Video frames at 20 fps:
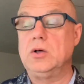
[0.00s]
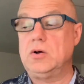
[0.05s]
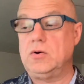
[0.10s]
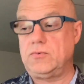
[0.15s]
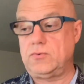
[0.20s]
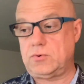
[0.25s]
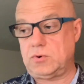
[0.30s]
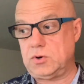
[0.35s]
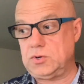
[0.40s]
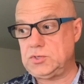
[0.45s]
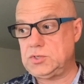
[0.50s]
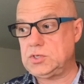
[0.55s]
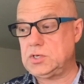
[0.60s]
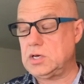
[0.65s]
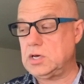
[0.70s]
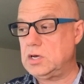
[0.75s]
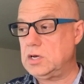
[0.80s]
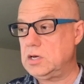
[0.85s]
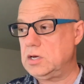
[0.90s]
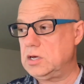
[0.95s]
Of course,
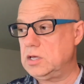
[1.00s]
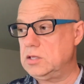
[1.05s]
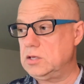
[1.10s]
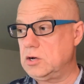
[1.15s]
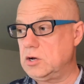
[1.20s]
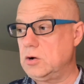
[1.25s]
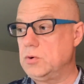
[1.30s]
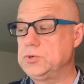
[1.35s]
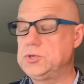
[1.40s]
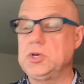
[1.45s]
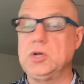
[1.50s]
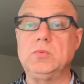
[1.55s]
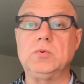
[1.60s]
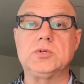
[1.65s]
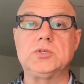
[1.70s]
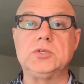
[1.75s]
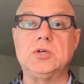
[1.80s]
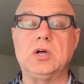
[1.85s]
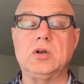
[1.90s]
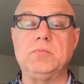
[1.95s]
the coaching
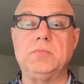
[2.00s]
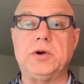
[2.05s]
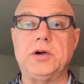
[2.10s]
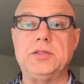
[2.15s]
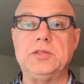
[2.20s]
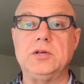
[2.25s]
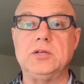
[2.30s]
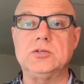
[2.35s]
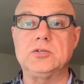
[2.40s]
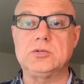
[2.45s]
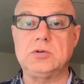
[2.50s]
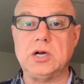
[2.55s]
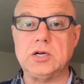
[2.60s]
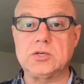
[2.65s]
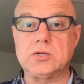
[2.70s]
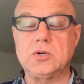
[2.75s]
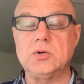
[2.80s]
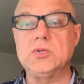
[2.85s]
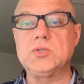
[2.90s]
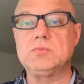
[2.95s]
was done by the
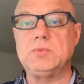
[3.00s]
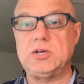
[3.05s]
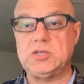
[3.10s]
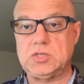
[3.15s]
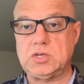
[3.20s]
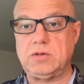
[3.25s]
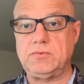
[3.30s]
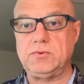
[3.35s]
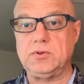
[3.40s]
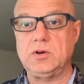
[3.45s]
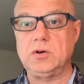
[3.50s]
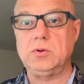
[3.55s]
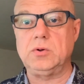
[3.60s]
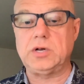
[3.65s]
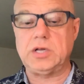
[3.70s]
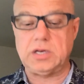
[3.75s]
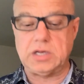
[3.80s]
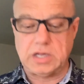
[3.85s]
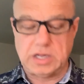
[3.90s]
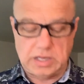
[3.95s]
instructors, myself
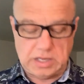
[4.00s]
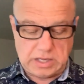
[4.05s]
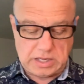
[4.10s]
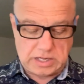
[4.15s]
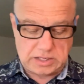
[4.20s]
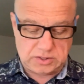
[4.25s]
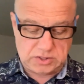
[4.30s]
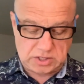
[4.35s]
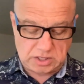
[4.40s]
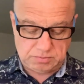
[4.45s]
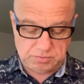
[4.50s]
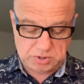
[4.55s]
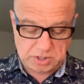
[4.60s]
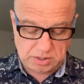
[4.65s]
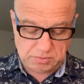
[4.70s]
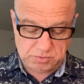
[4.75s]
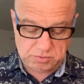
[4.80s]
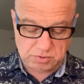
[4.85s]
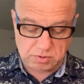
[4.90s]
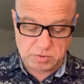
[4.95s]
included, and
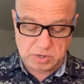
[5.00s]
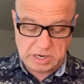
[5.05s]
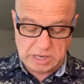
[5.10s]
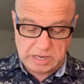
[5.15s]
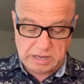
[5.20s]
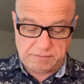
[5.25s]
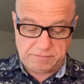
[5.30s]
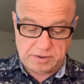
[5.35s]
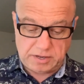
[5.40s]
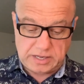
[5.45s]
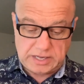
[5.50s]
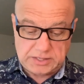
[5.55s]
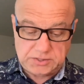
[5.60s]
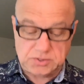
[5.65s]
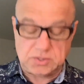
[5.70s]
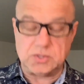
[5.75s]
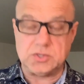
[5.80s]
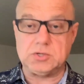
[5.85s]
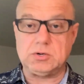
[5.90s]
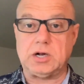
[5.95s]
sometimes we would have a
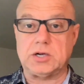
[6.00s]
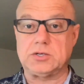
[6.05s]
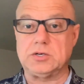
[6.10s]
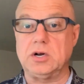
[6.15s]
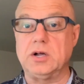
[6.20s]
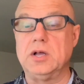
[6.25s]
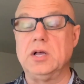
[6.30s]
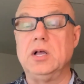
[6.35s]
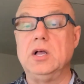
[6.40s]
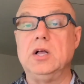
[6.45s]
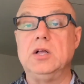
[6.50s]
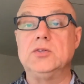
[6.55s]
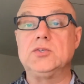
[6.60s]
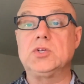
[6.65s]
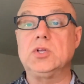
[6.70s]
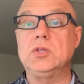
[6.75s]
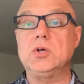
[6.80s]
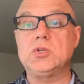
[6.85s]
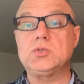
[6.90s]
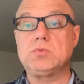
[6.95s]
guest instructor.
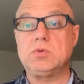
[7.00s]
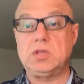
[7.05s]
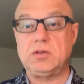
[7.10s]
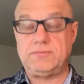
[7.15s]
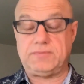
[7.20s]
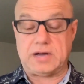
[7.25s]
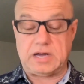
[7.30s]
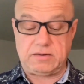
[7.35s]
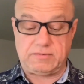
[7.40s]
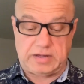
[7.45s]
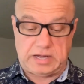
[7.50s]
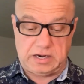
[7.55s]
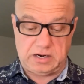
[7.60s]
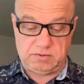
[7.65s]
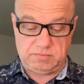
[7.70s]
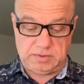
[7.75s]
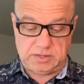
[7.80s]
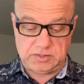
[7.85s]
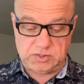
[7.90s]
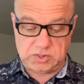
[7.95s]
So those were the 5
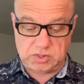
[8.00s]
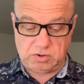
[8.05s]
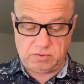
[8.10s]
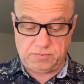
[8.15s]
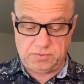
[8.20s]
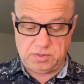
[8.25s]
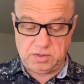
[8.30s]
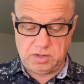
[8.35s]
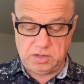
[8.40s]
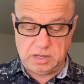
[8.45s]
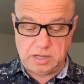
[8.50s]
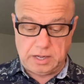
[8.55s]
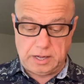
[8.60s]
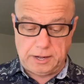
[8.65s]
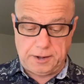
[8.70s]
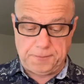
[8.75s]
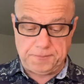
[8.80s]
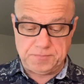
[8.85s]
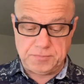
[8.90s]
elements of the